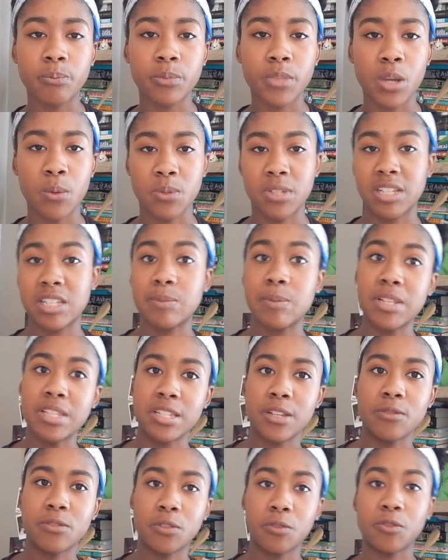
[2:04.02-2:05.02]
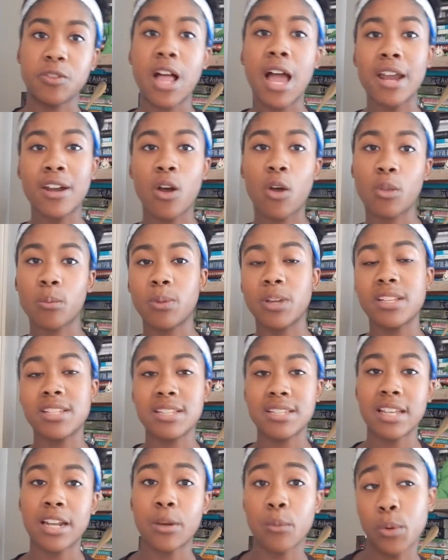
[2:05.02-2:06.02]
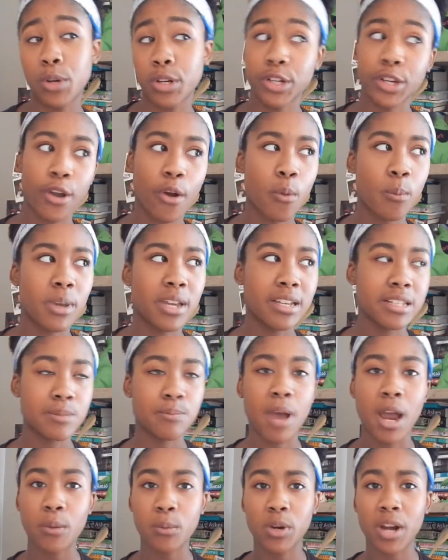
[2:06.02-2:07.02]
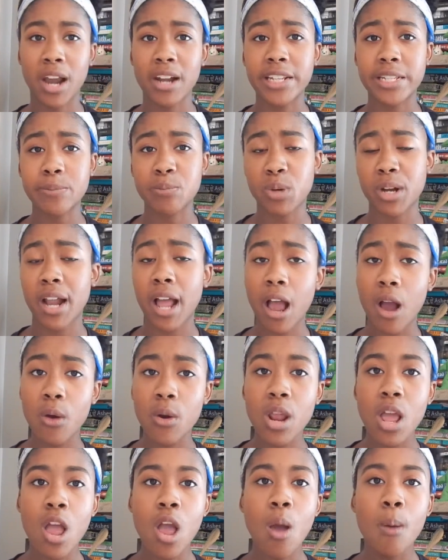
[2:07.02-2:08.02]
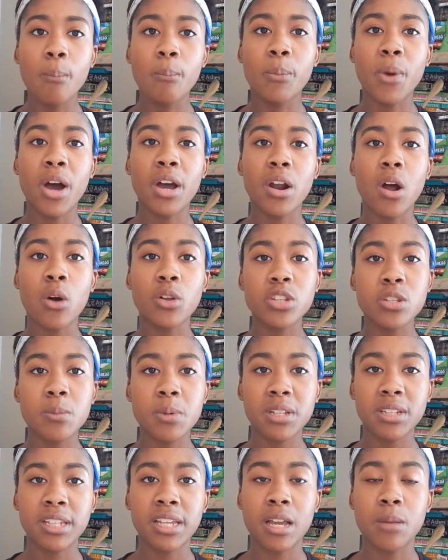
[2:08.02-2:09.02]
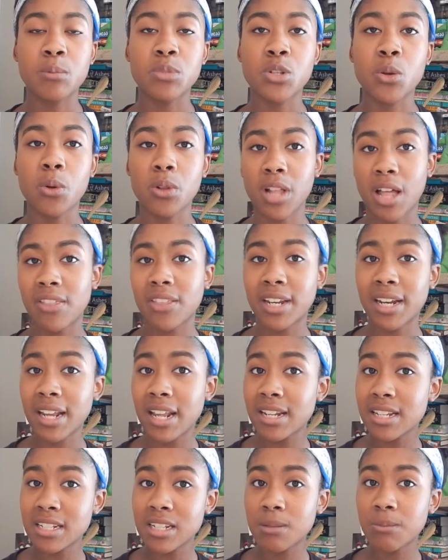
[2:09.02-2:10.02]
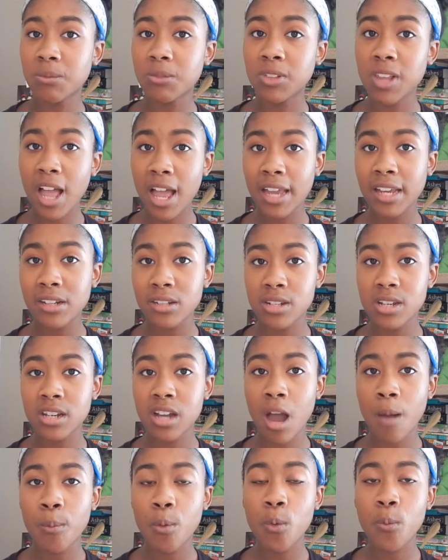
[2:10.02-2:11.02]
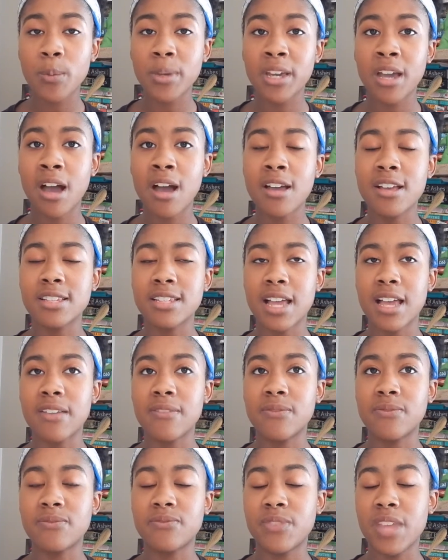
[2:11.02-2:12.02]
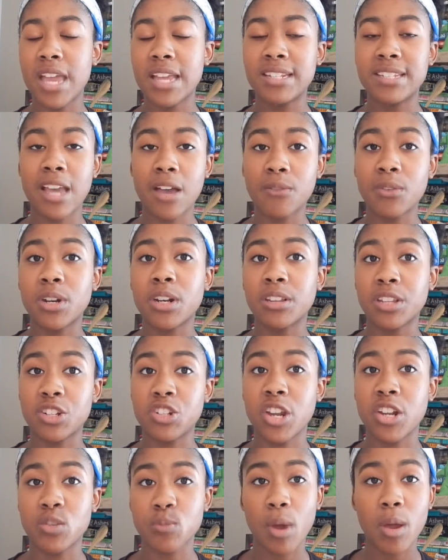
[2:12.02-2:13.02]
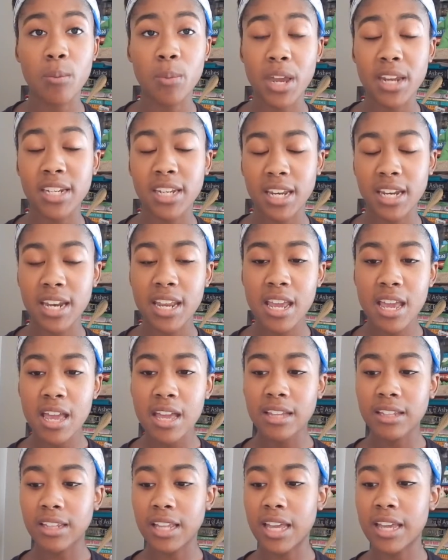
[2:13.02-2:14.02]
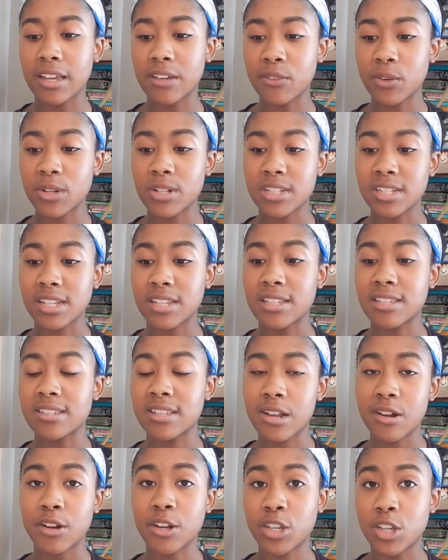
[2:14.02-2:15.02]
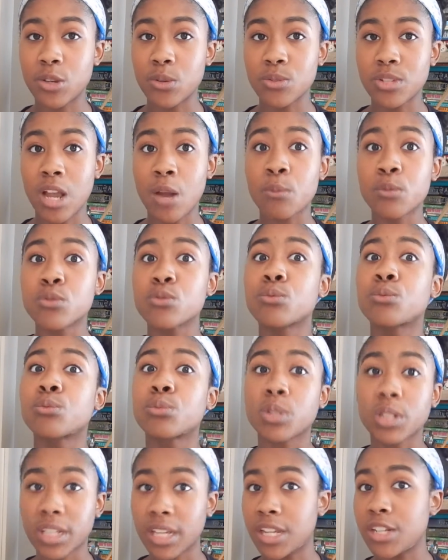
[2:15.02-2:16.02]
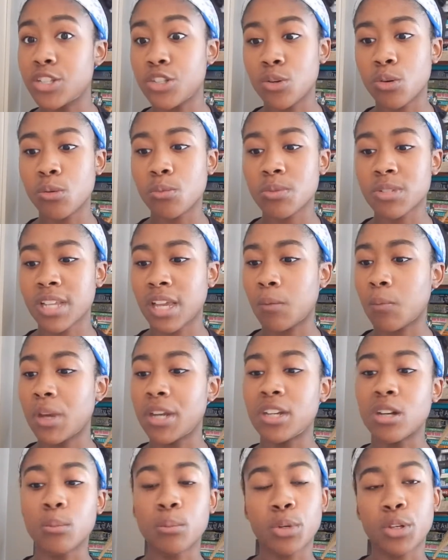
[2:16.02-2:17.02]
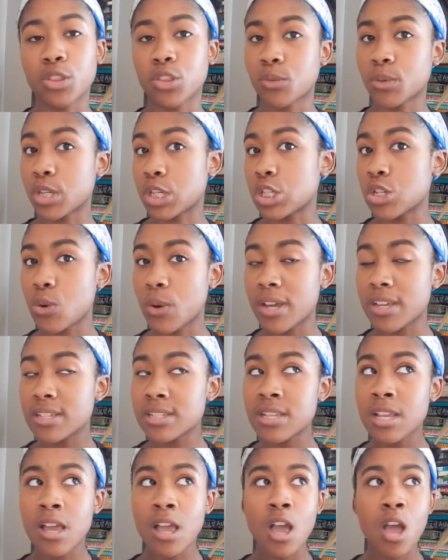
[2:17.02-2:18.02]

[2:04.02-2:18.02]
it was expensive to fly to all the places that I wanted to go because mine were kind of spread out. But ultimately, I'm so glad that I ended up flying to a couple because it definitely changed my opinion. Like, for instance, Syracuse, I was really into. It was like my number 3 choice.